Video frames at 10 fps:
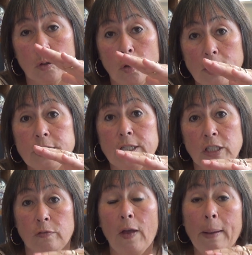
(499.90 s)

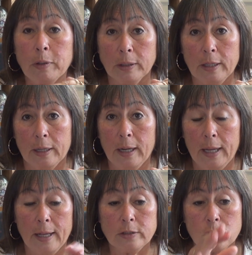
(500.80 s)
cross-stitching fabric that I
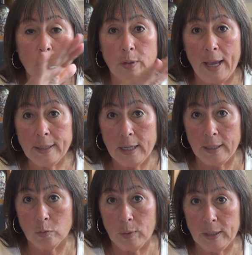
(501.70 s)
had. So that
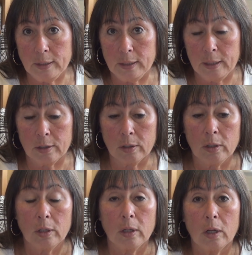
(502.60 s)
kind of went in there,
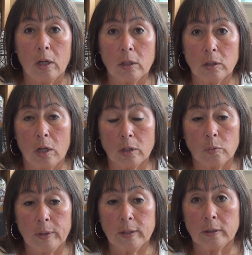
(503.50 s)

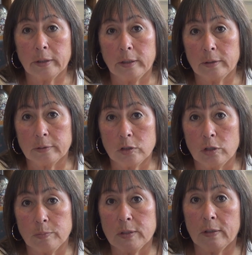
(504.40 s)
along with the little
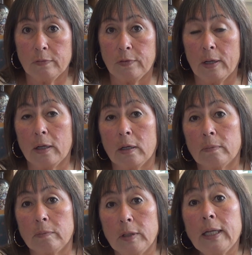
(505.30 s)
tubes of
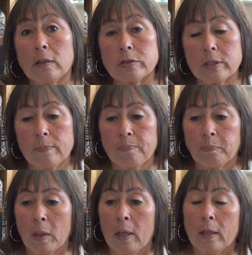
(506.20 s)
needles.
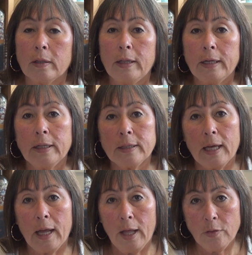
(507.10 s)
Then in
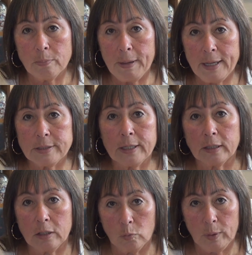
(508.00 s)
the other
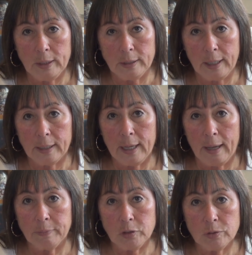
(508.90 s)
basket that went in that
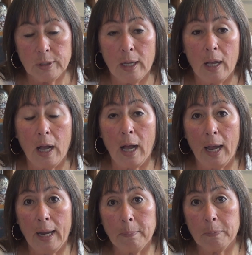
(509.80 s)
cabinetry,
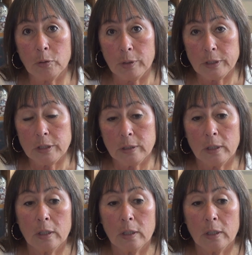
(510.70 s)
I put